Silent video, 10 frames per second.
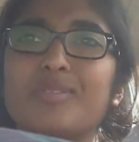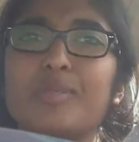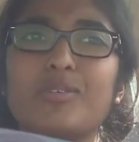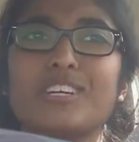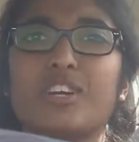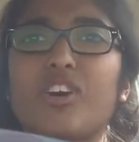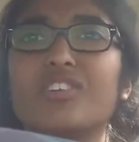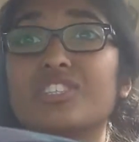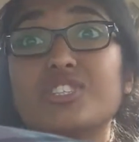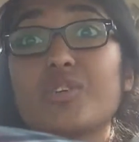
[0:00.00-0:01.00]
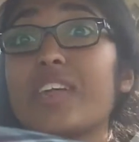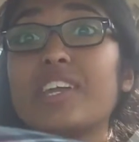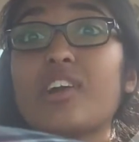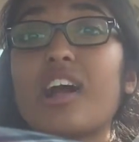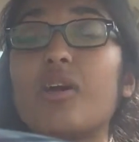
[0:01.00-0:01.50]
about technology, so they
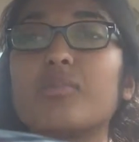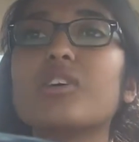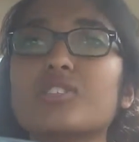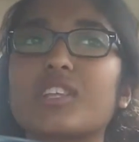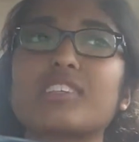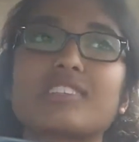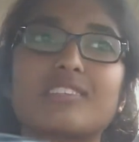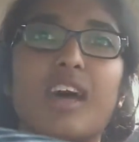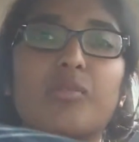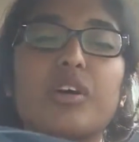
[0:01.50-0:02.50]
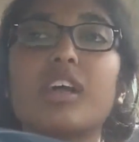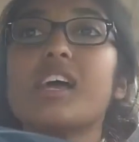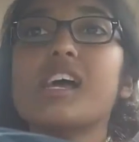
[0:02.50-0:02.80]
need our help. So that's that one.